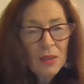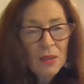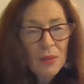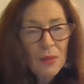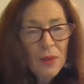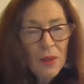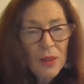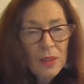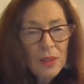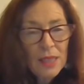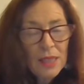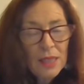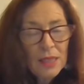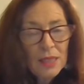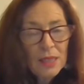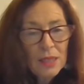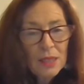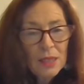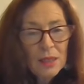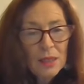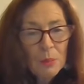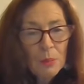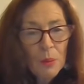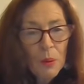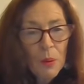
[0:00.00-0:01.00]
voting to
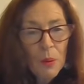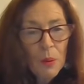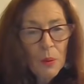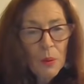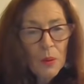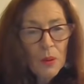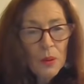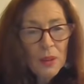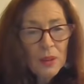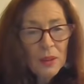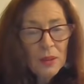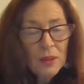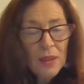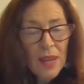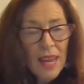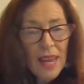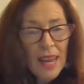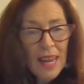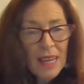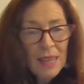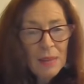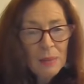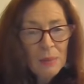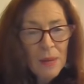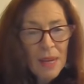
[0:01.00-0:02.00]
support The
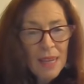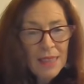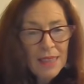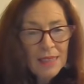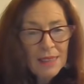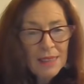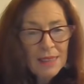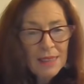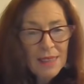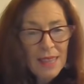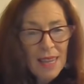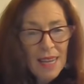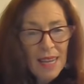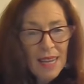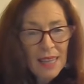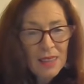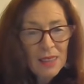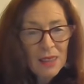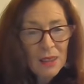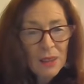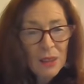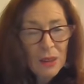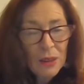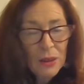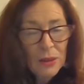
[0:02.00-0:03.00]
Handmaid's
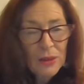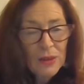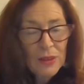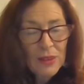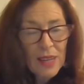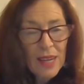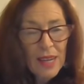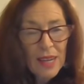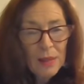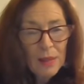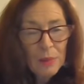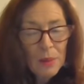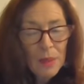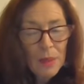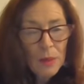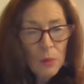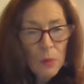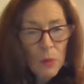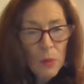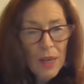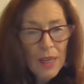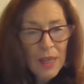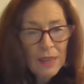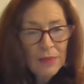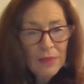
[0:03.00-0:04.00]
Tale, who's now been
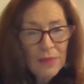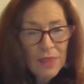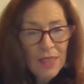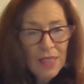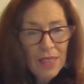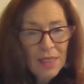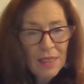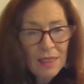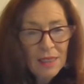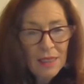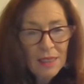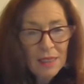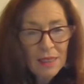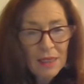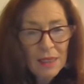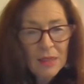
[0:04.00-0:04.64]
waved in?